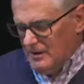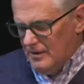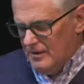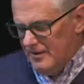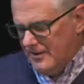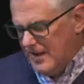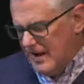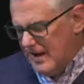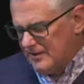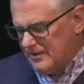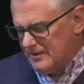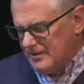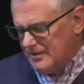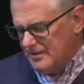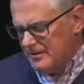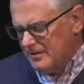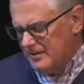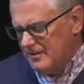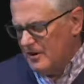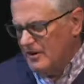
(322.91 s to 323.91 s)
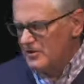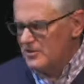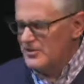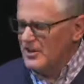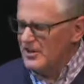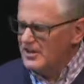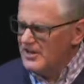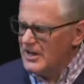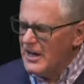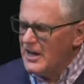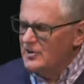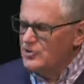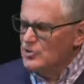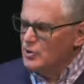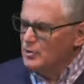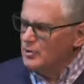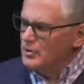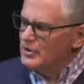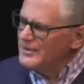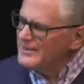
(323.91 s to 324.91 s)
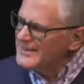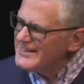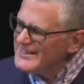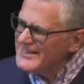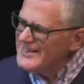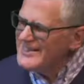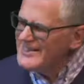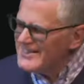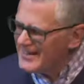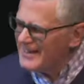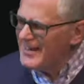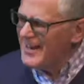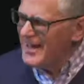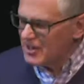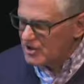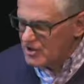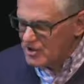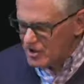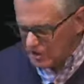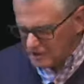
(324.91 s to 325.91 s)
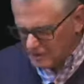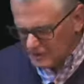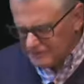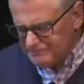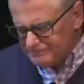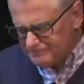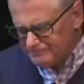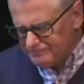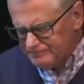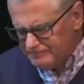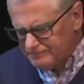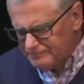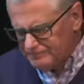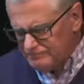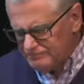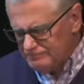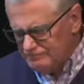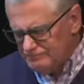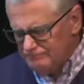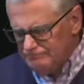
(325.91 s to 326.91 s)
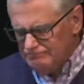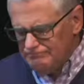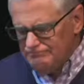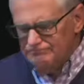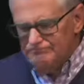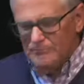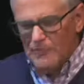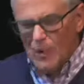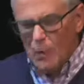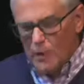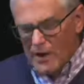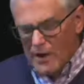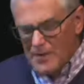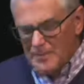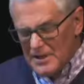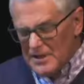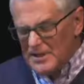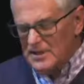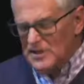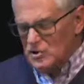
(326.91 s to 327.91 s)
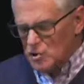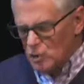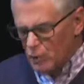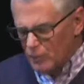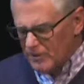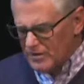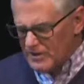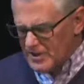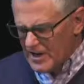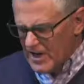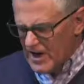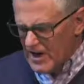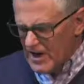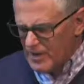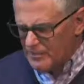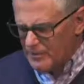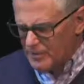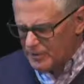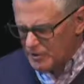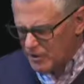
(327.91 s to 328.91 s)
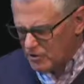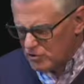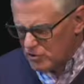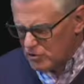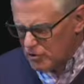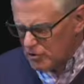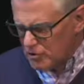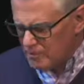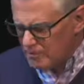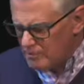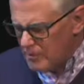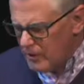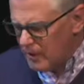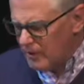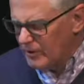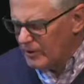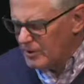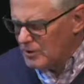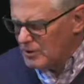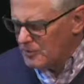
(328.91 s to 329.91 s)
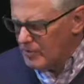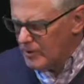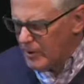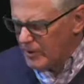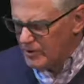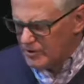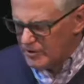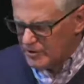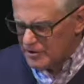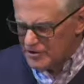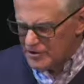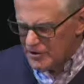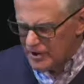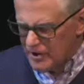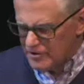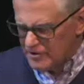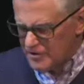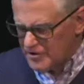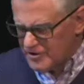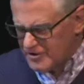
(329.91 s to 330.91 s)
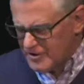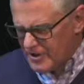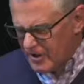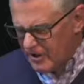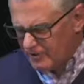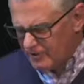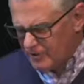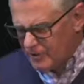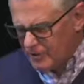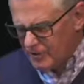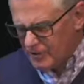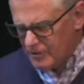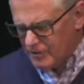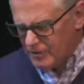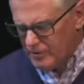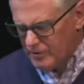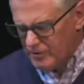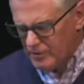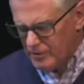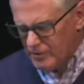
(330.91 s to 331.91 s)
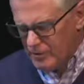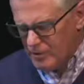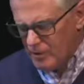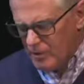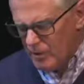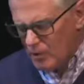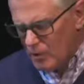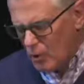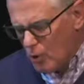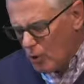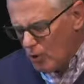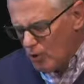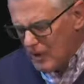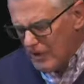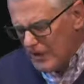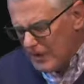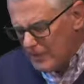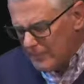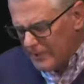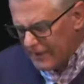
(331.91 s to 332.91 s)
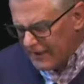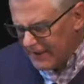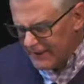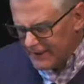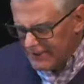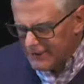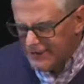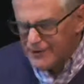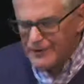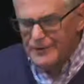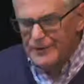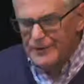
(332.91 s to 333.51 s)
that there's a natural deselection. What I mean is, over time, potential marriage partners are discovered or eliminated,